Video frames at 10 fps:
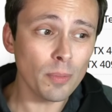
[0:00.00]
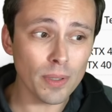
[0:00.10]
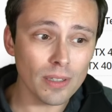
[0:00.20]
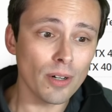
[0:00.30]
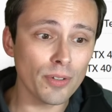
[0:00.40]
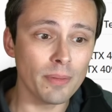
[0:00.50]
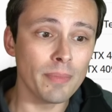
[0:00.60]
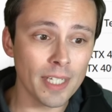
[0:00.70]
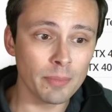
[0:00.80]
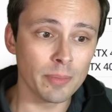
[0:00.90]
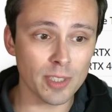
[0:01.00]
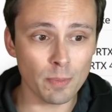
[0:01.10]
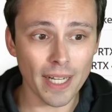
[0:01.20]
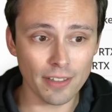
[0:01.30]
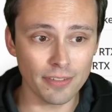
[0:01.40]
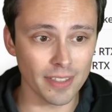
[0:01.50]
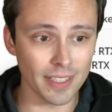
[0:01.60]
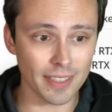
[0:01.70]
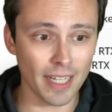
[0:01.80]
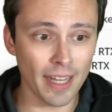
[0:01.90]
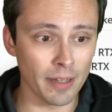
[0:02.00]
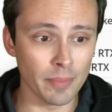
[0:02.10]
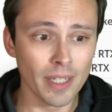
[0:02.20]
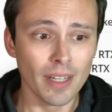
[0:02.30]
below the minimum spec for this game.